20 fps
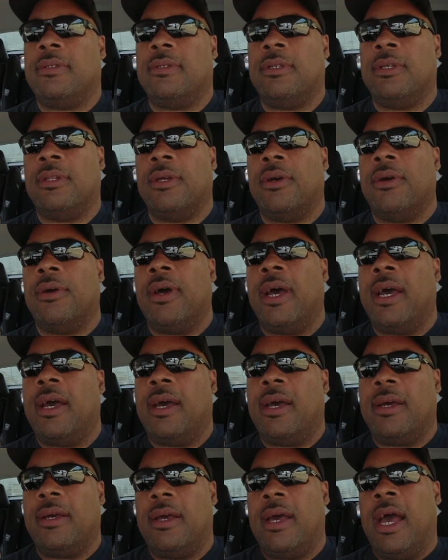You know,
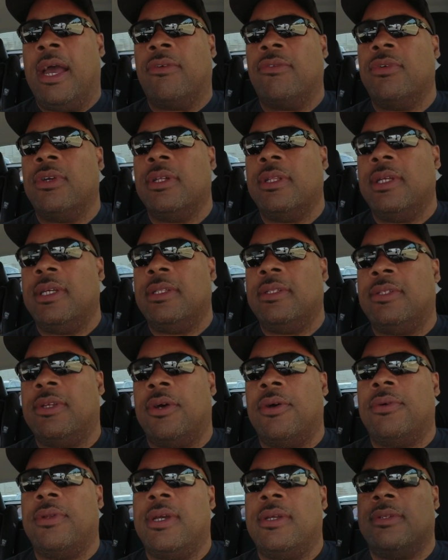I really
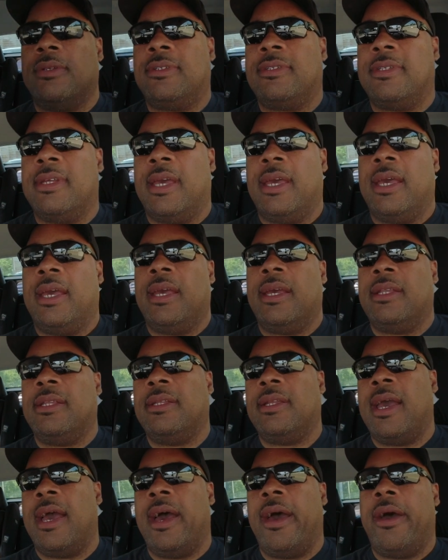don't
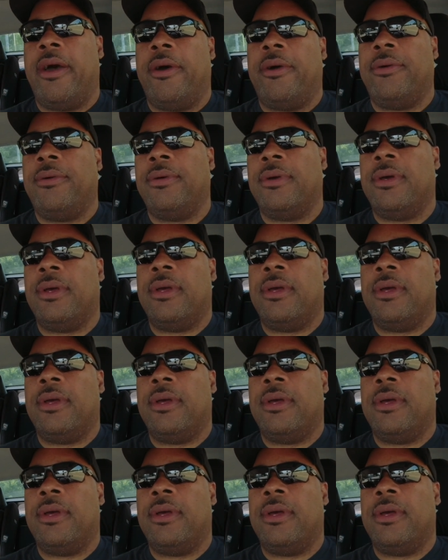understand how